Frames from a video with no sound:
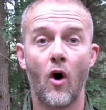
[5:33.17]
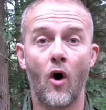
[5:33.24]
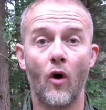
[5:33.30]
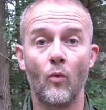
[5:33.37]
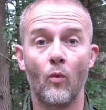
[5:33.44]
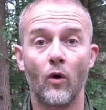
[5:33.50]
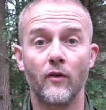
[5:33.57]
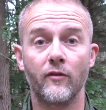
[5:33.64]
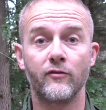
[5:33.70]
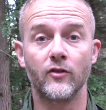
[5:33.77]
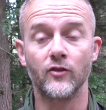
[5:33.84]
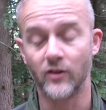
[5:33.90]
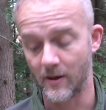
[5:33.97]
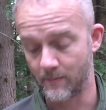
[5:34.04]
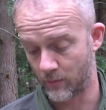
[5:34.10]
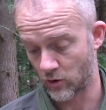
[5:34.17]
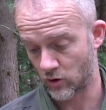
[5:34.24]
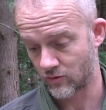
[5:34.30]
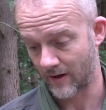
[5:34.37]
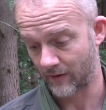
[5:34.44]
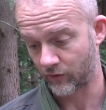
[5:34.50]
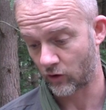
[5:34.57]
on one of Frontier
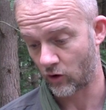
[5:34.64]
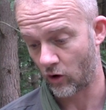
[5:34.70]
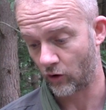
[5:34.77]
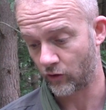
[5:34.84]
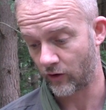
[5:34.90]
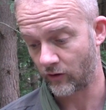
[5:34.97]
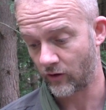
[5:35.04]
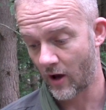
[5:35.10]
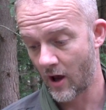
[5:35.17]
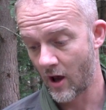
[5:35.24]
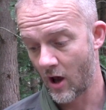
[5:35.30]
Bushcraft's courses.